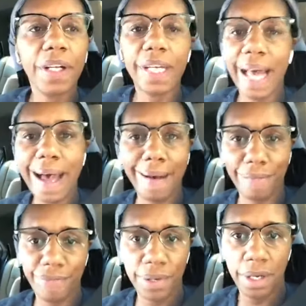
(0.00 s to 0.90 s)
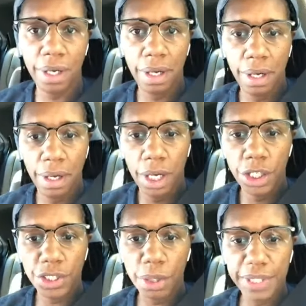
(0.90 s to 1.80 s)
love.
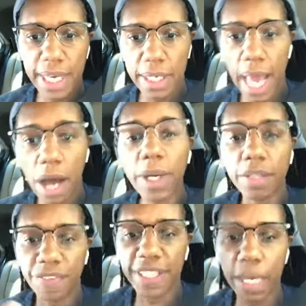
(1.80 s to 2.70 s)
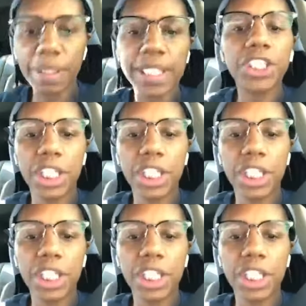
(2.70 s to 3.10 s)
You see what I'm saying? Okay, Fatima says